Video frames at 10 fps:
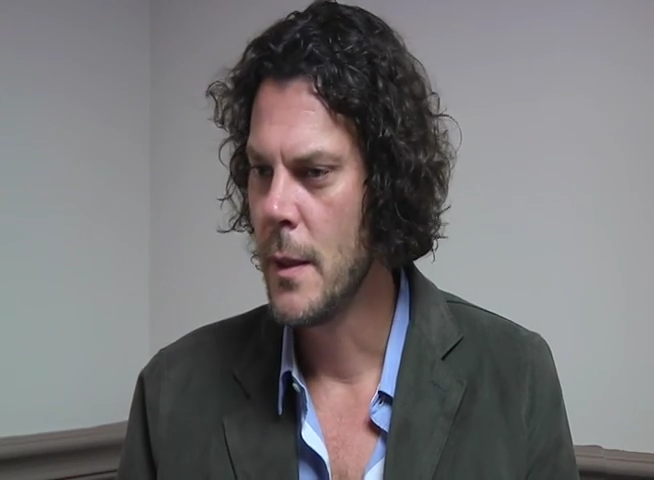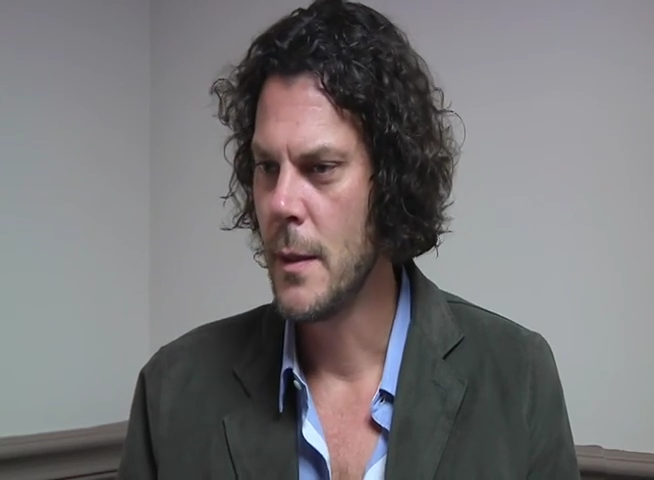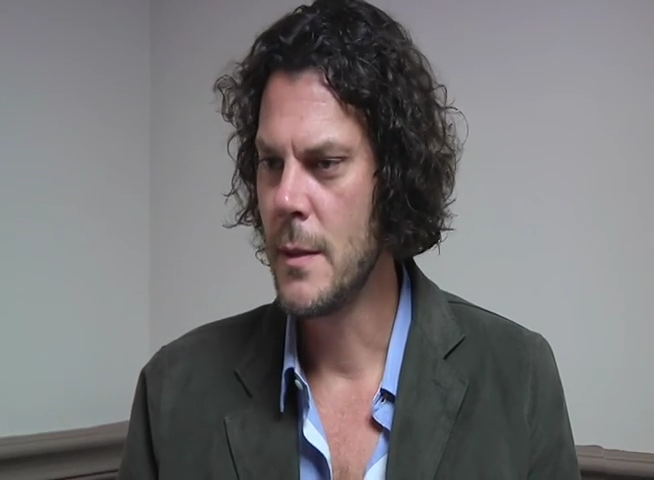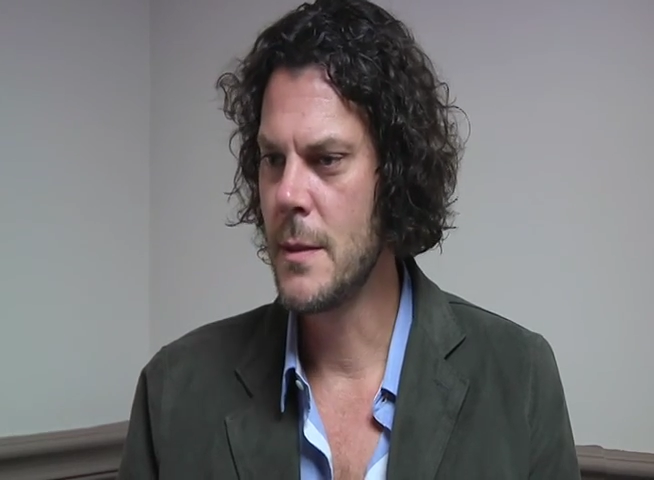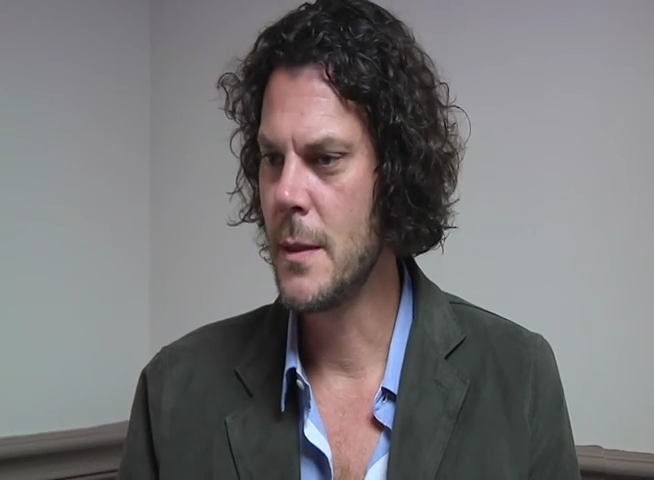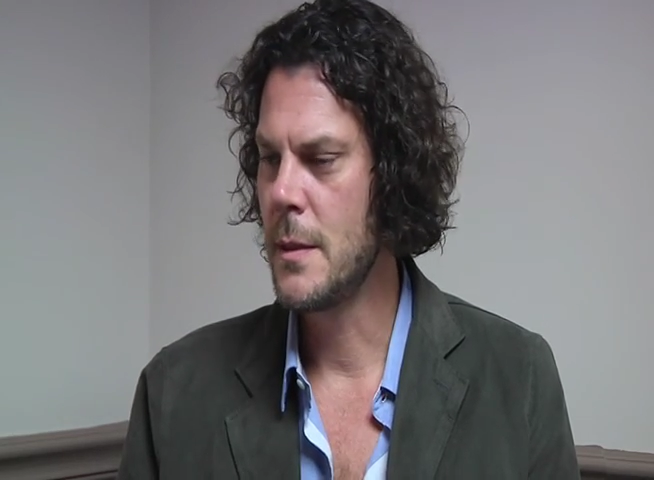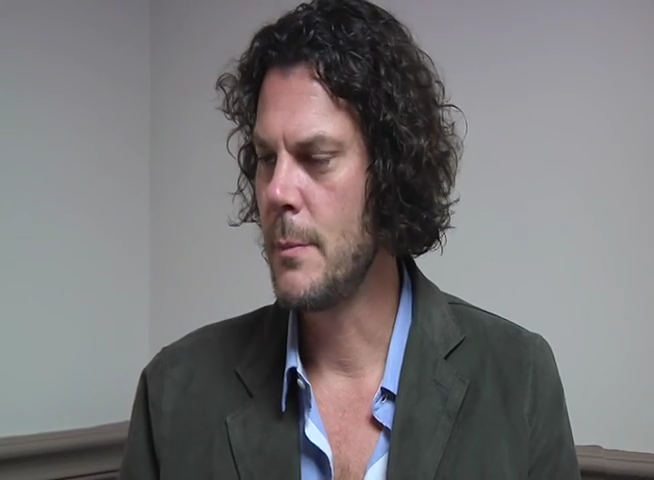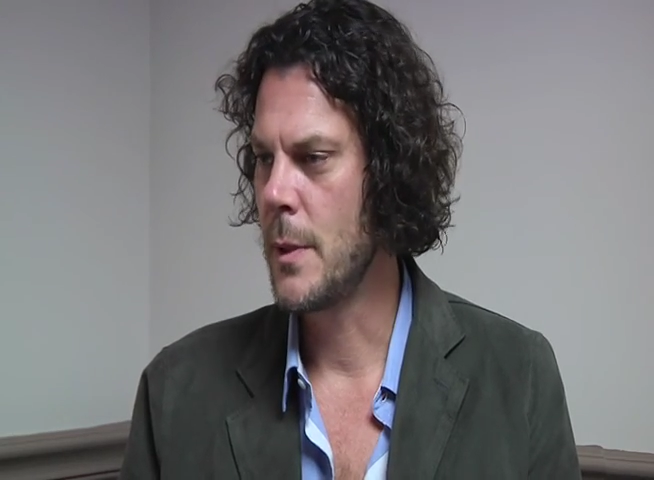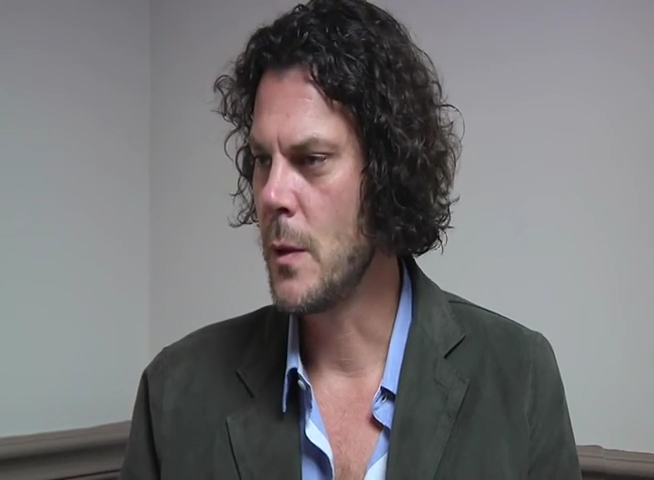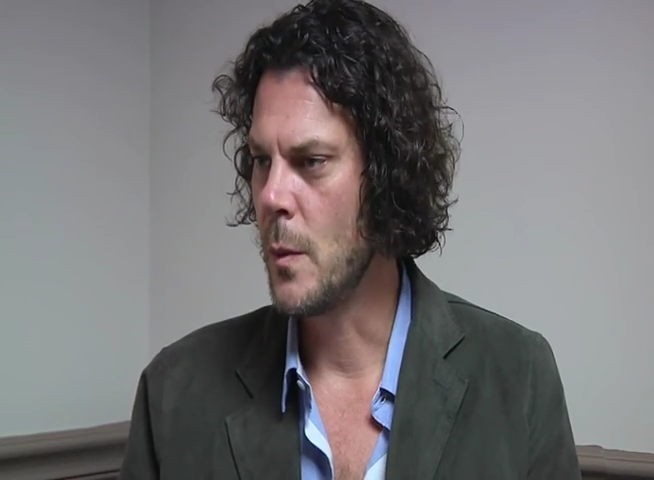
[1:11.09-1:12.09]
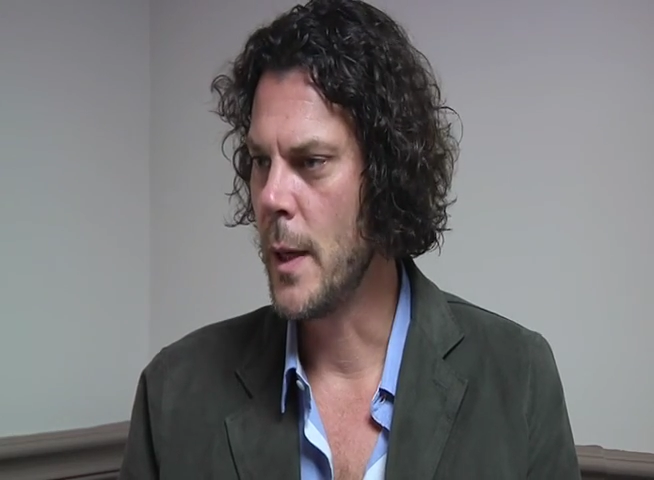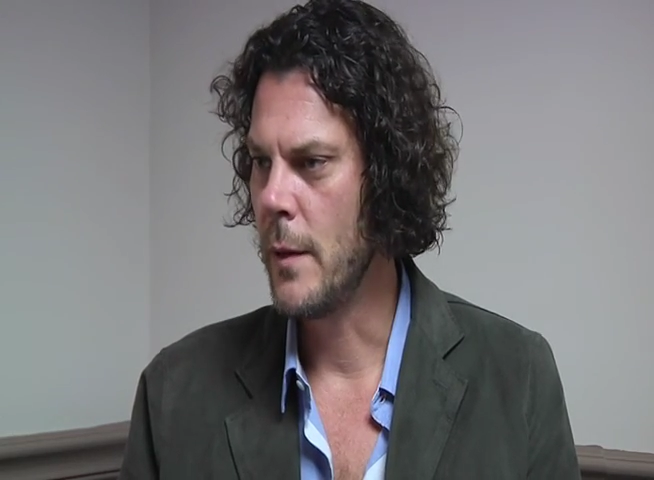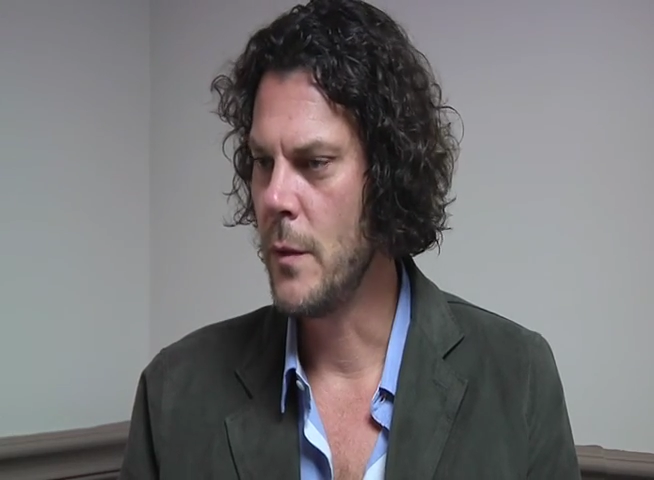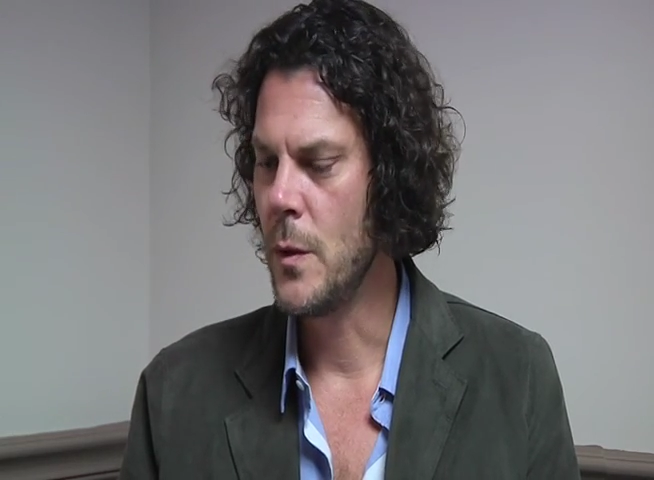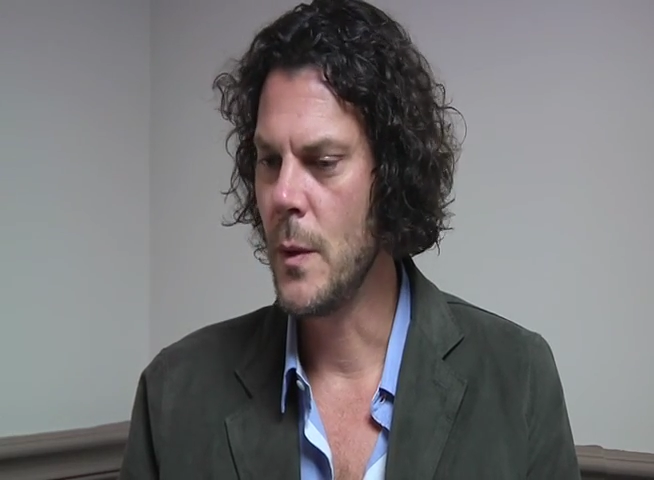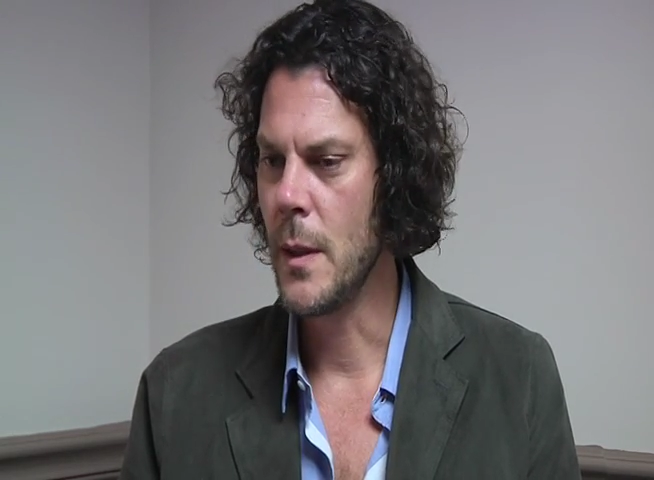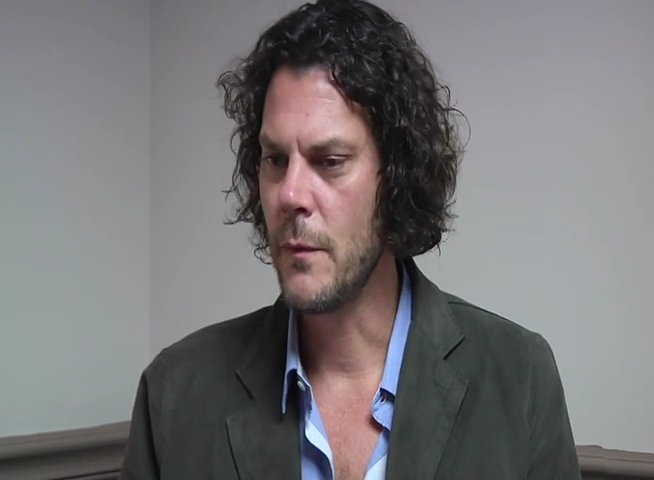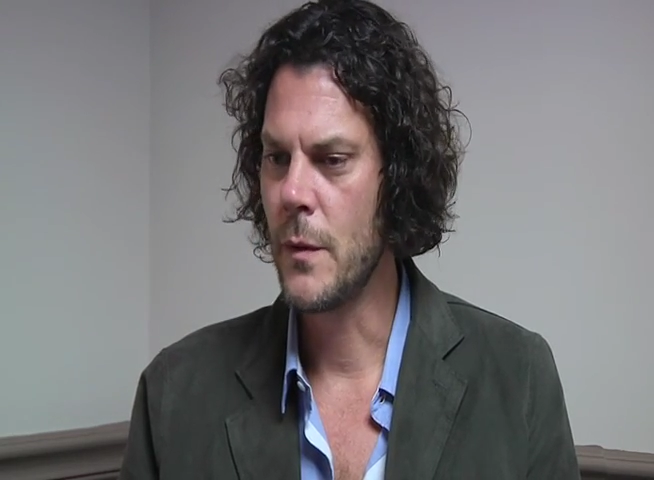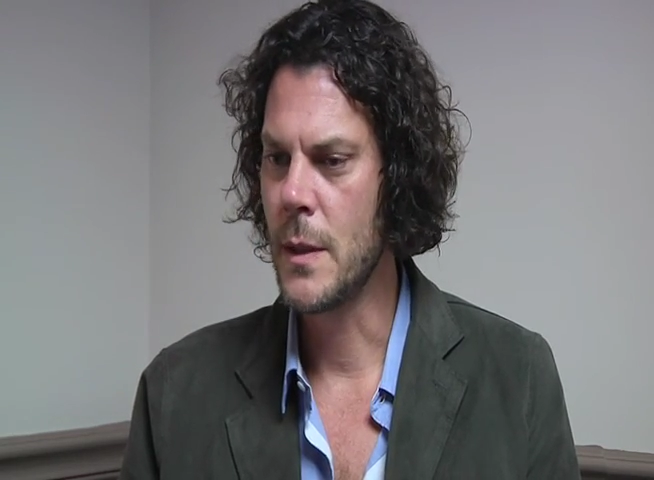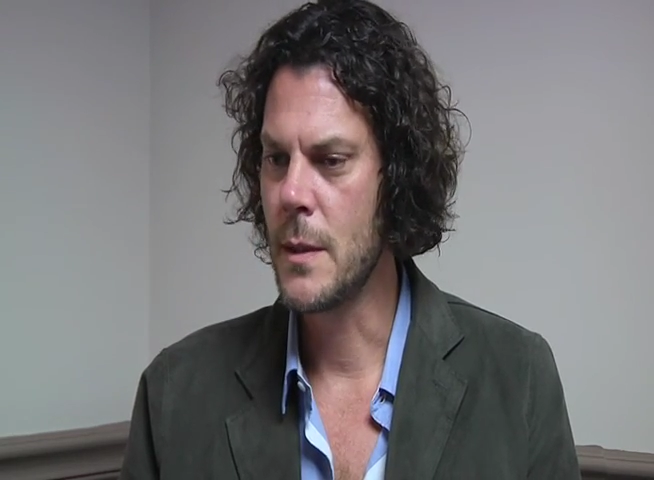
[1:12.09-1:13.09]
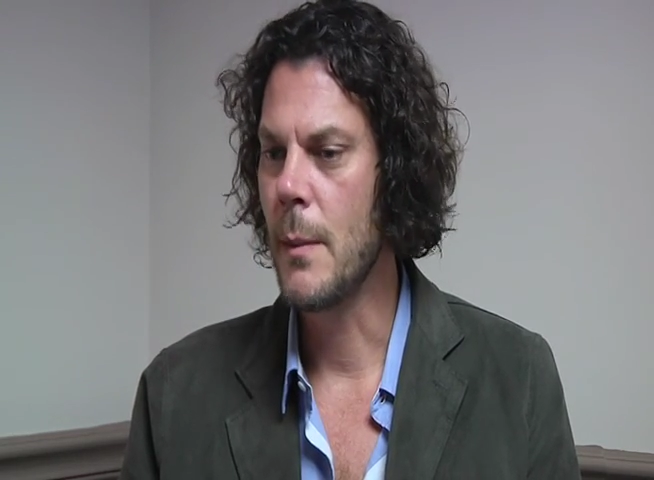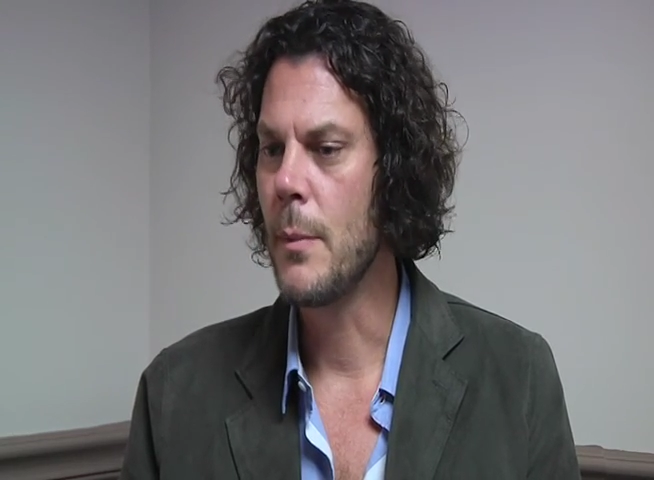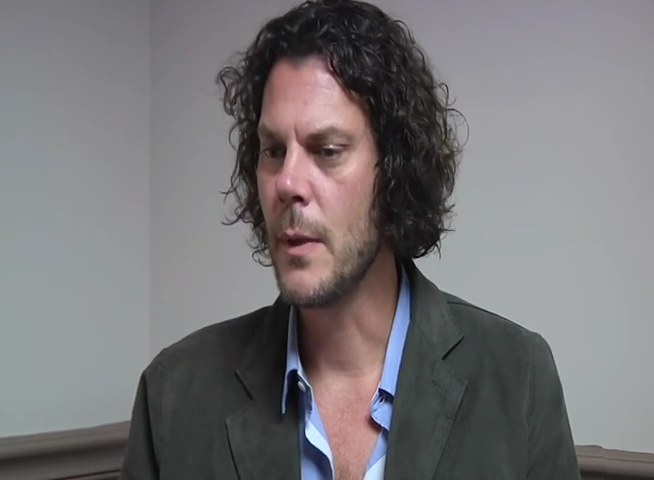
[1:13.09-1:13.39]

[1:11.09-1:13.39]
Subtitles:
This is a typical way of doing, for example,